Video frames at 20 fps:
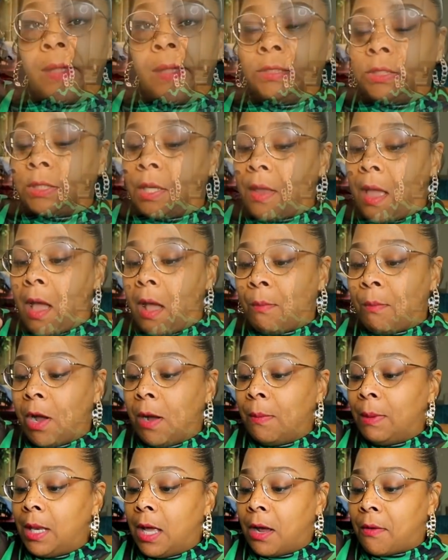So y'all, I'm
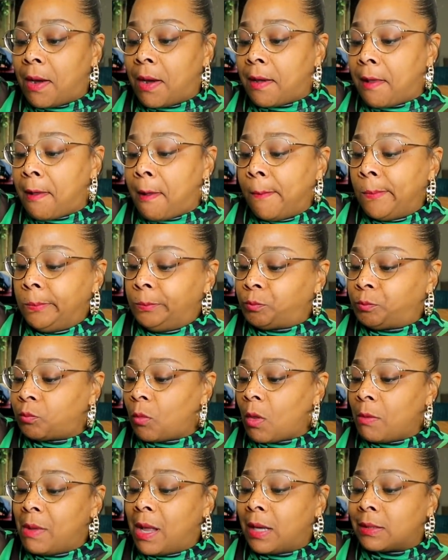home alone right now,
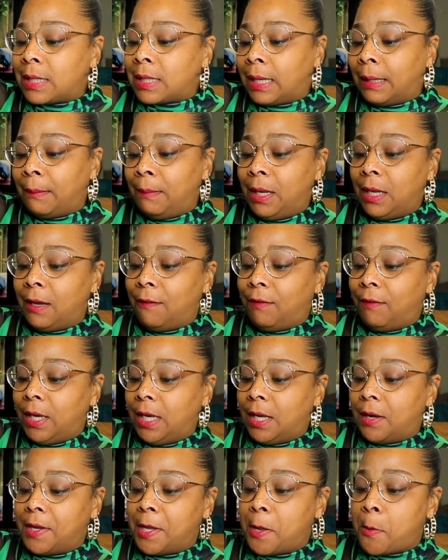but I was like, let me get a
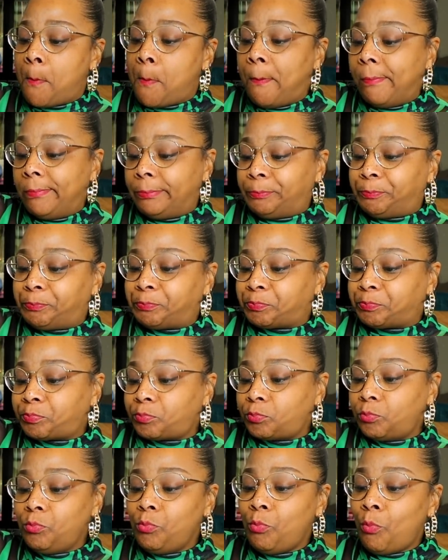video in.
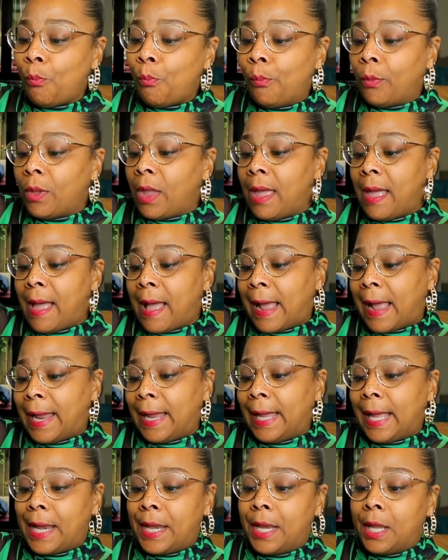I
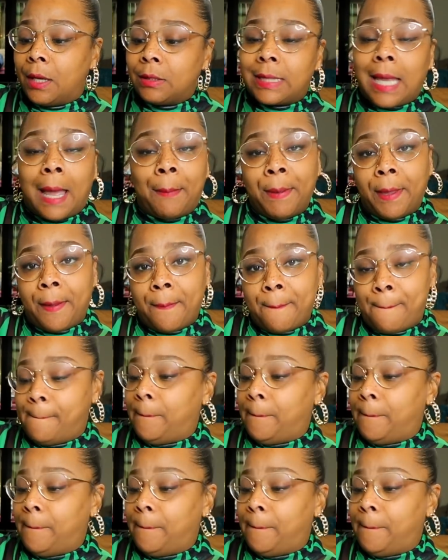ain't got no topic.